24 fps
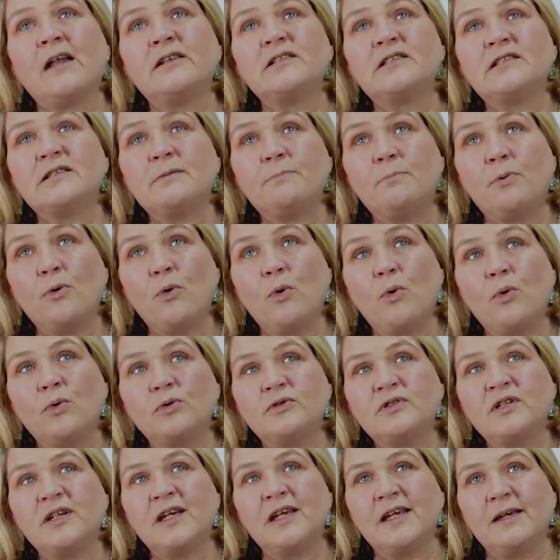
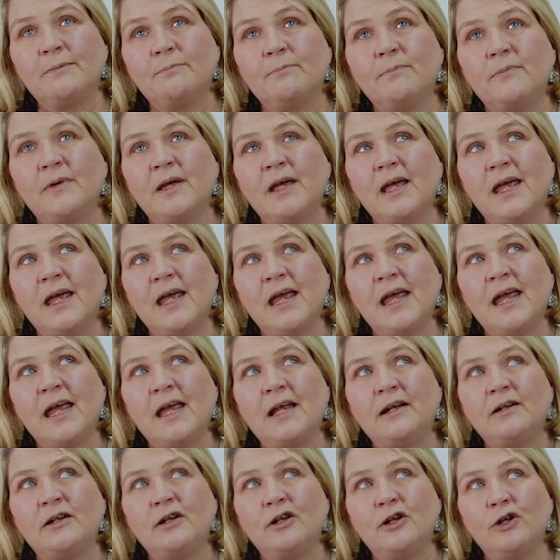support him
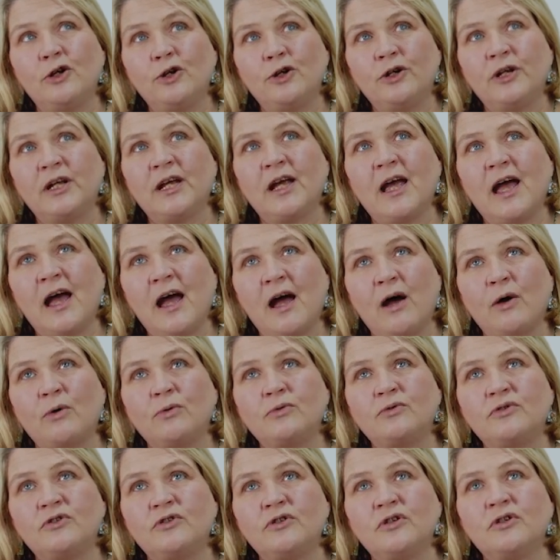in learning
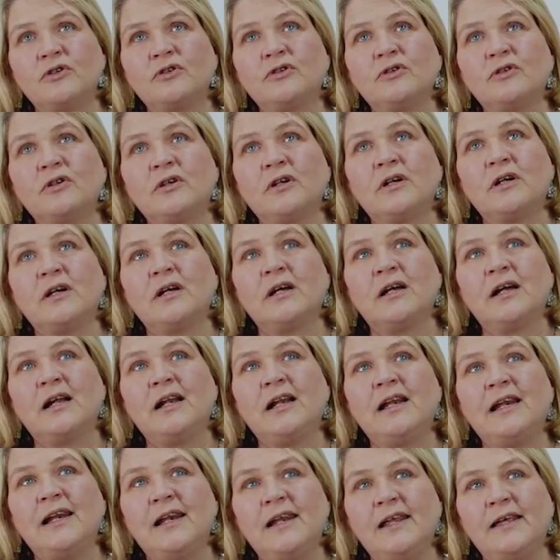how to
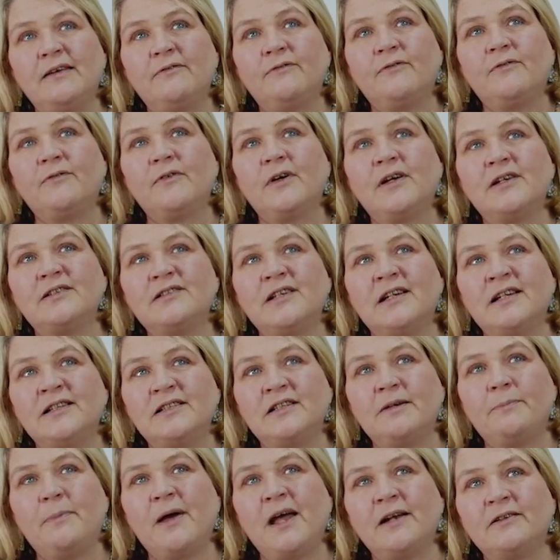live as
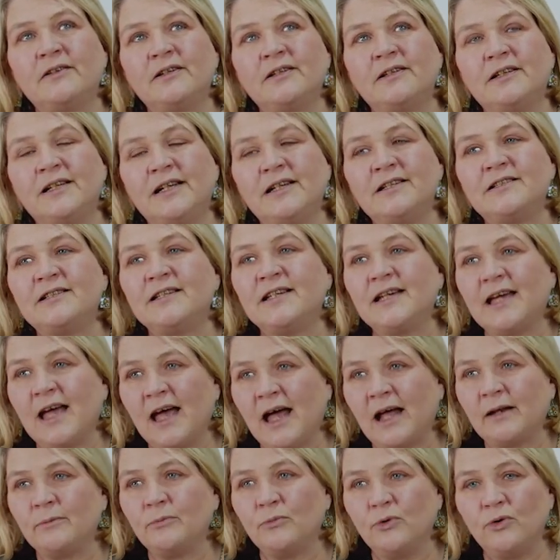independently as he
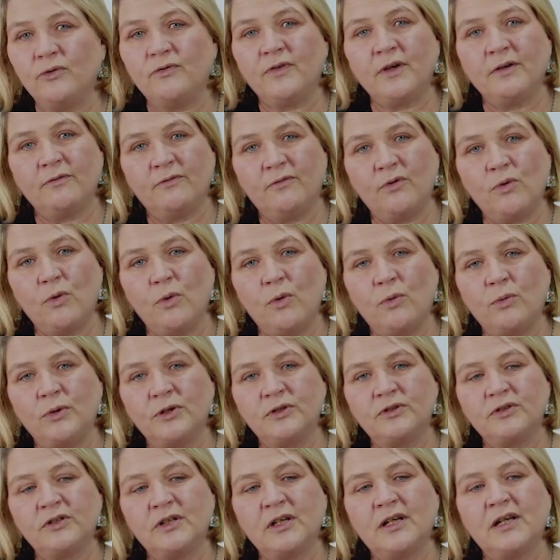can moving
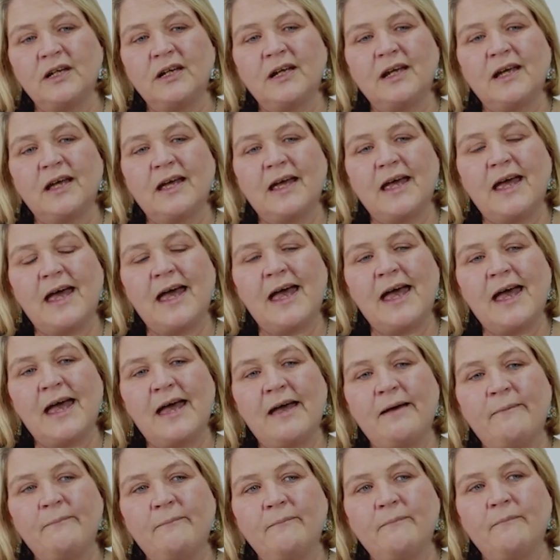forward.
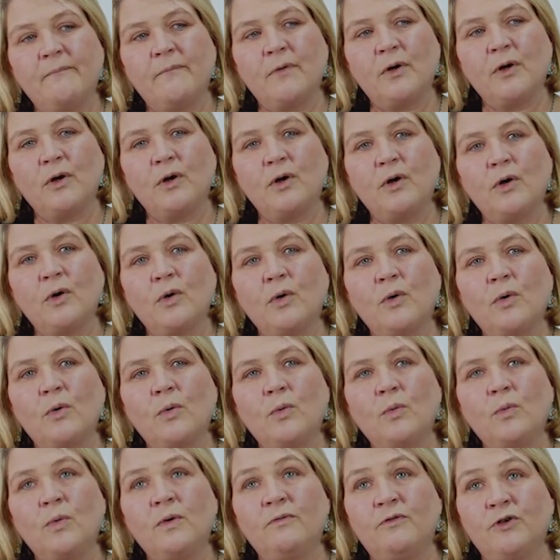
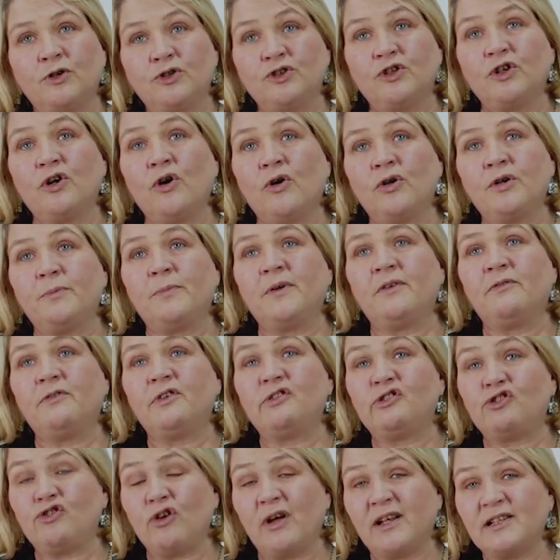We've undergone a bit of
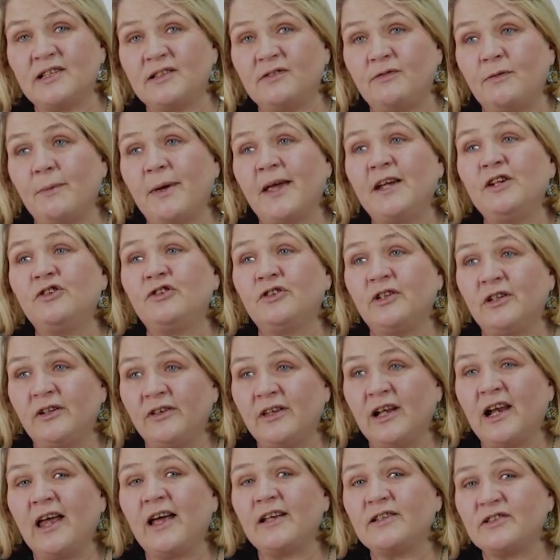a transformation in
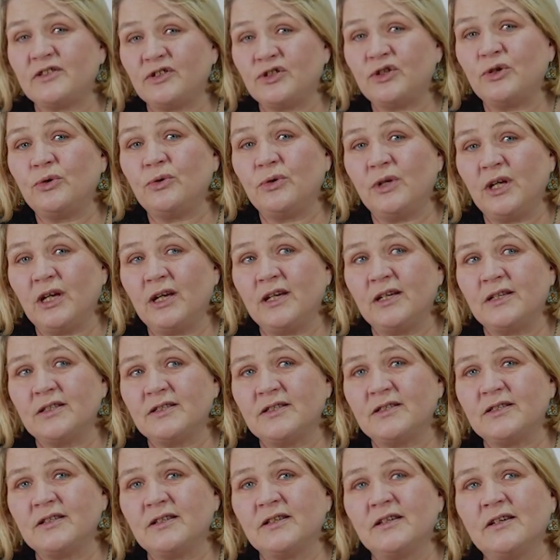the last 2
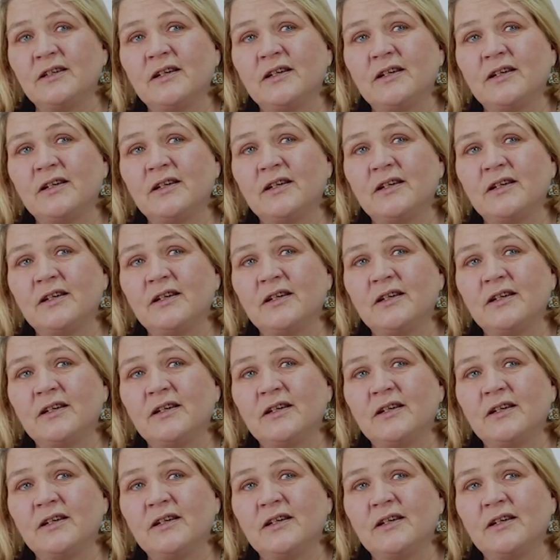years.